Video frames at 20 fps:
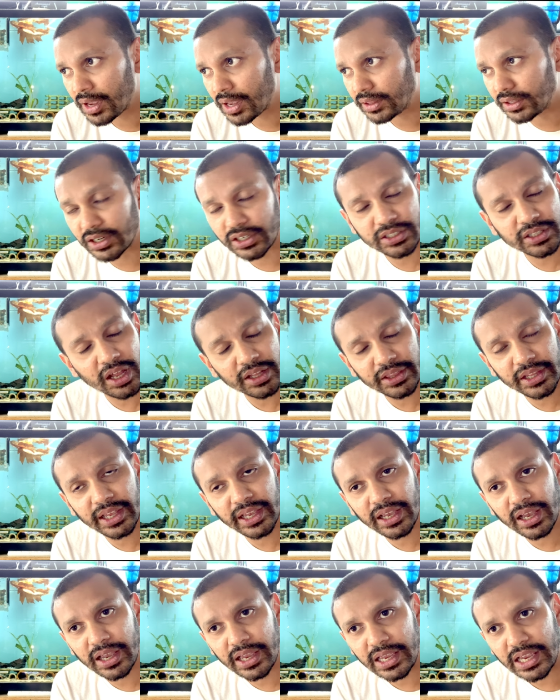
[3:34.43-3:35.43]
there's
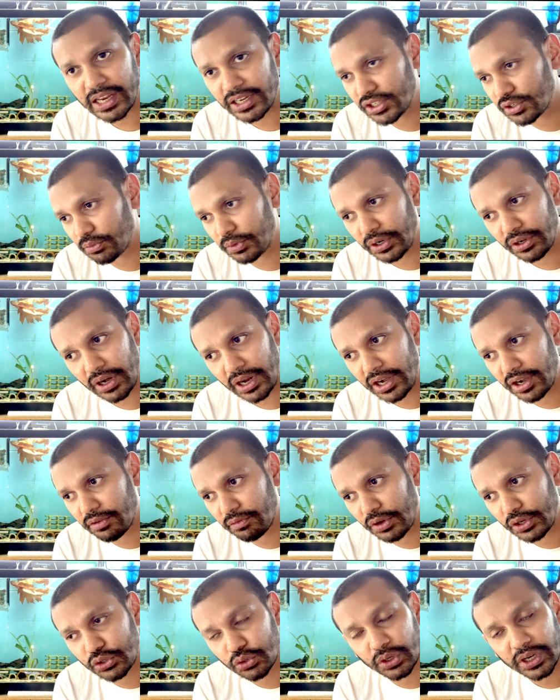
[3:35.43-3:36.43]
nothing
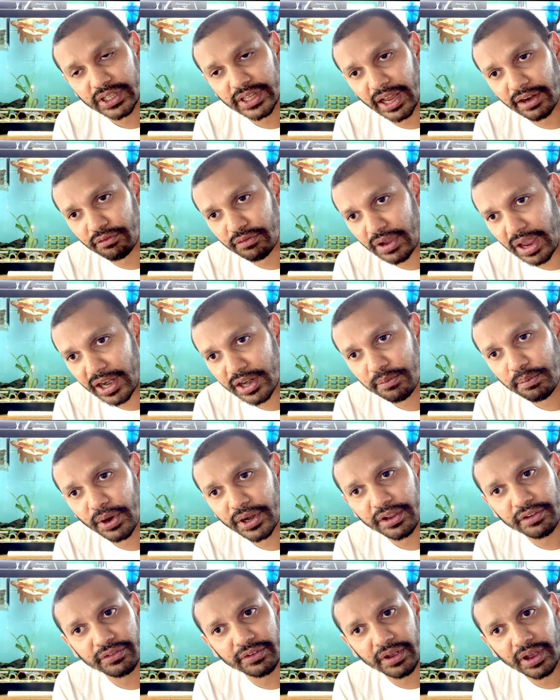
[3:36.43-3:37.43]
individually that
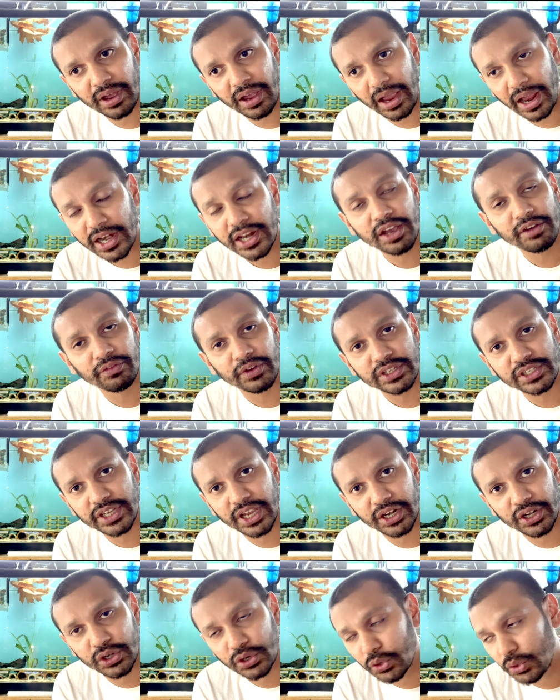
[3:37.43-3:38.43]
anybody, any of us
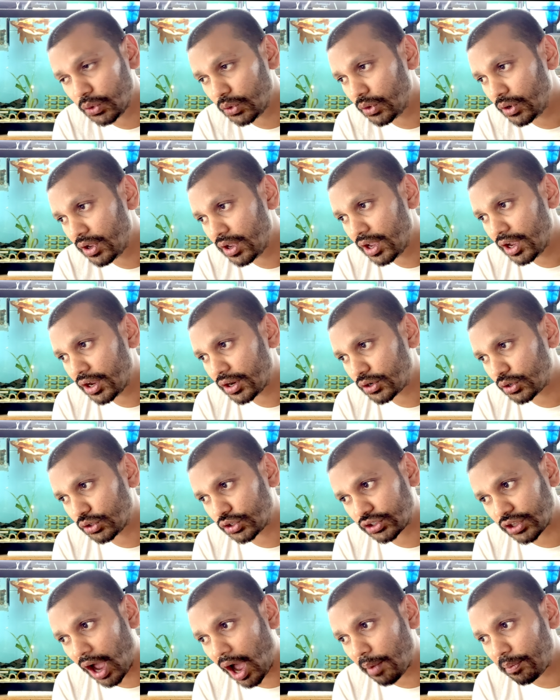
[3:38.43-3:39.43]
can do to
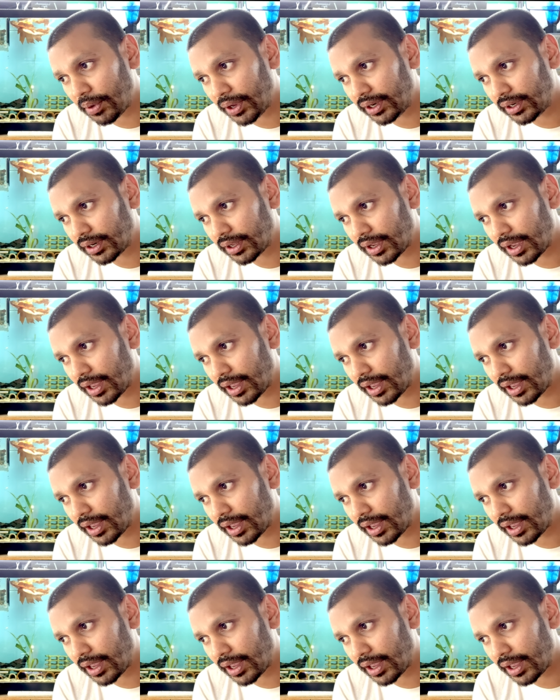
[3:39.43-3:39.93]
stop it,